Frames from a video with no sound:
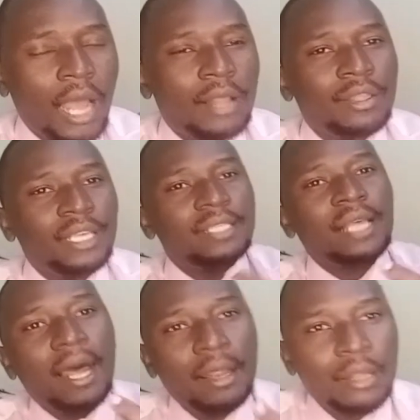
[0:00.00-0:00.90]
These
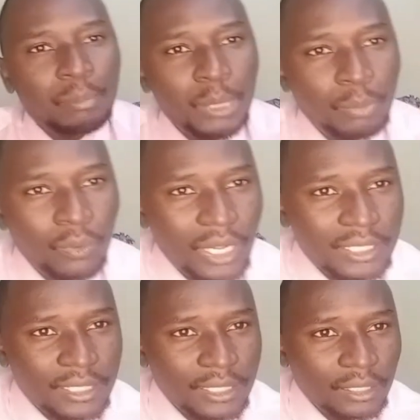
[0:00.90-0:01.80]
are the people
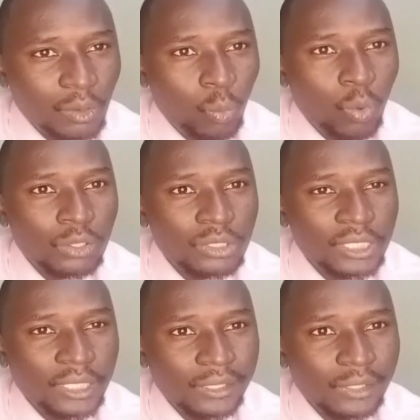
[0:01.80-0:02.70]
that
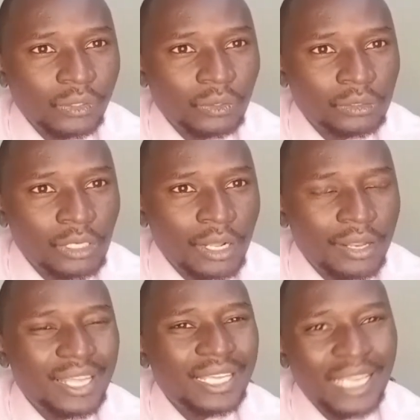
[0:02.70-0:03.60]
want, you know,
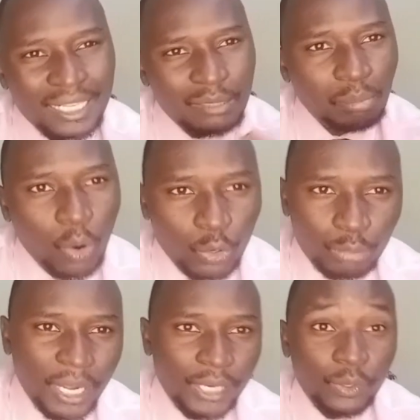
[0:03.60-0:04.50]
they get bored
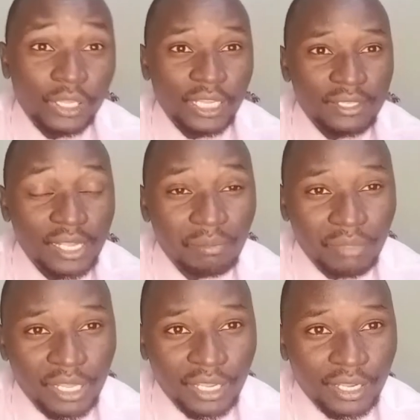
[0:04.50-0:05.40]
by doing the same
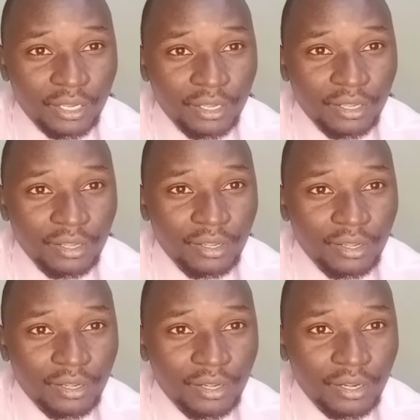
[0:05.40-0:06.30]
thing
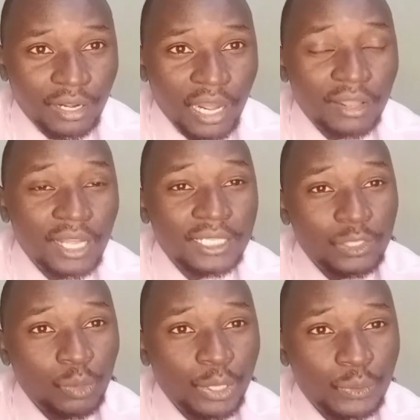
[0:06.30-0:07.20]
and that
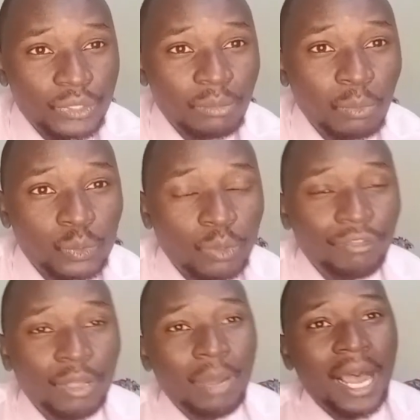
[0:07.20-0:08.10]
is why you see most of
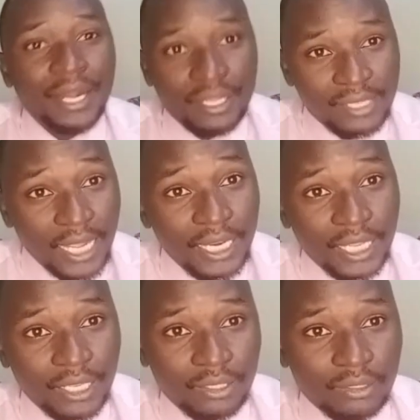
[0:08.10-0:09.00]
them are
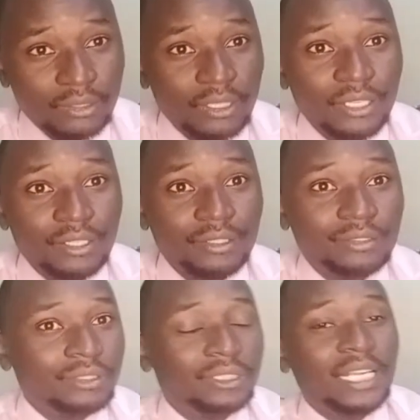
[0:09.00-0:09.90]
resigning
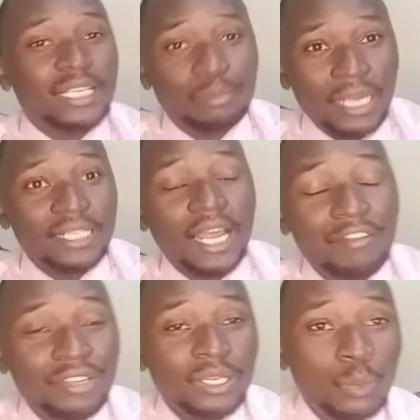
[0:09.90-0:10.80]
despite
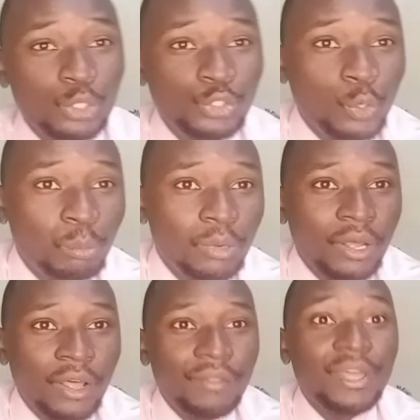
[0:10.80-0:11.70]
having good job
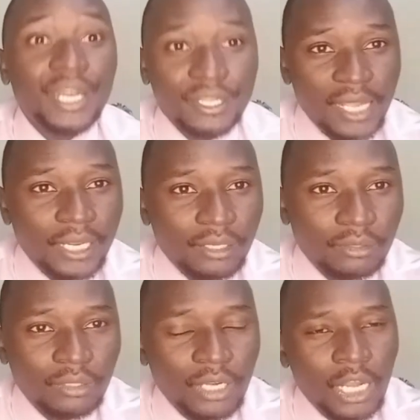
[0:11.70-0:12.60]
they resign
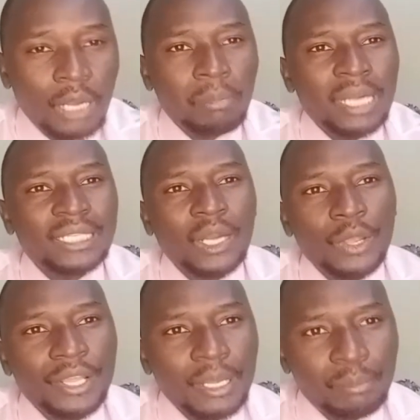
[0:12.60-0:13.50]
but now
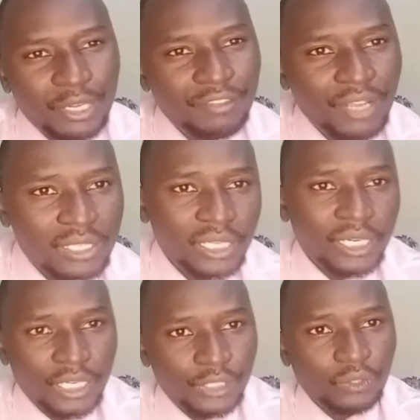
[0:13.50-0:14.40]
in the previous
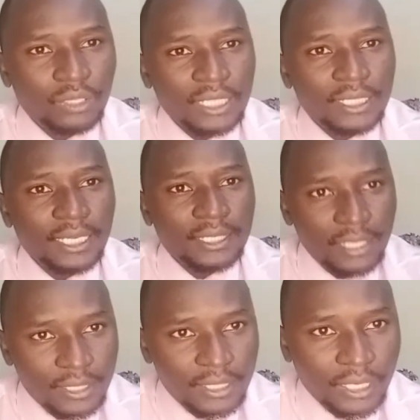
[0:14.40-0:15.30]
generation that
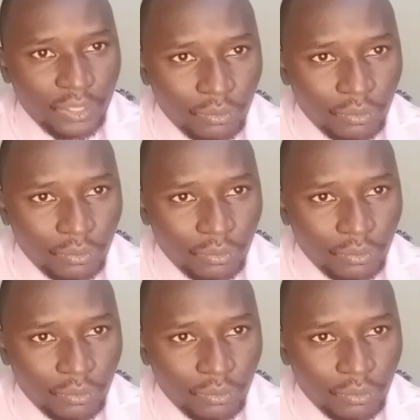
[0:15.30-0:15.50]
existed